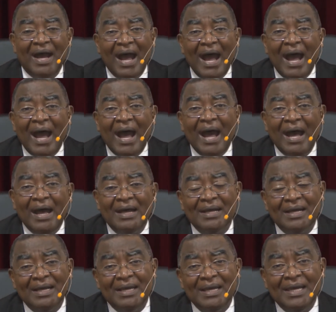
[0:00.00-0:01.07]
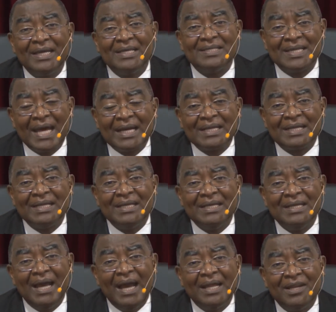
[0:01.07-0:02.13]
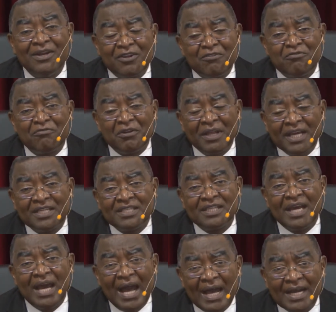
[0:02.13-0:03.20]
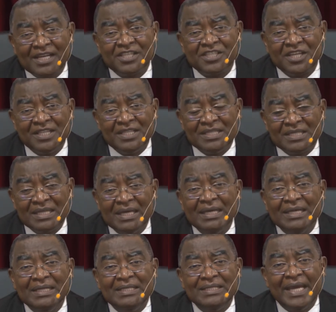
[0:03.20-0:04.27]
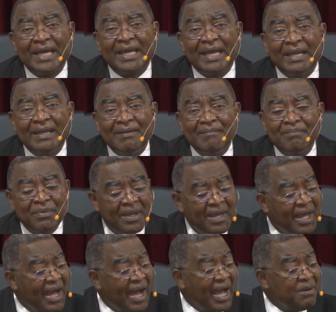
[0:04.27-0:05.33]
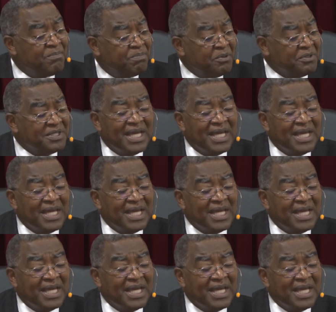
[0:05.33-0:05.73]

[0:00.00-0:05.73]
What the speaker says: are exactly and reflect the actions taken. I put